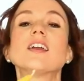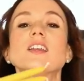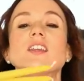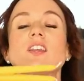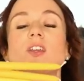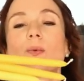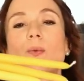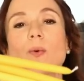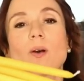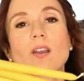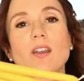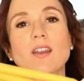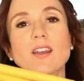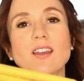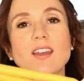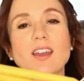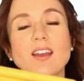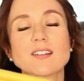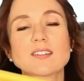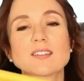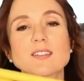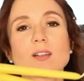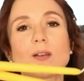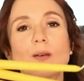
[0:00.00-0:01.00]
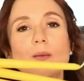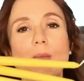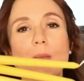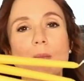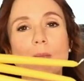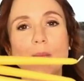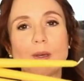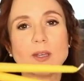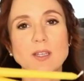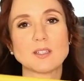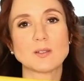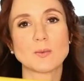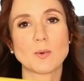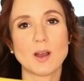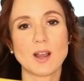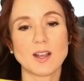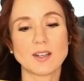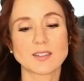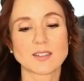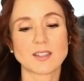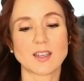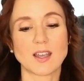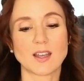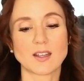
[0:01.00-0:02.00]
You want to get some
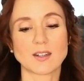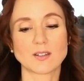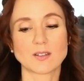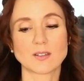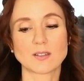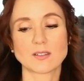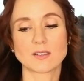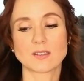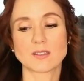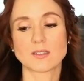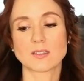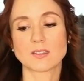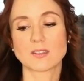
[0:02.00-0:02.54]
beeswax candles.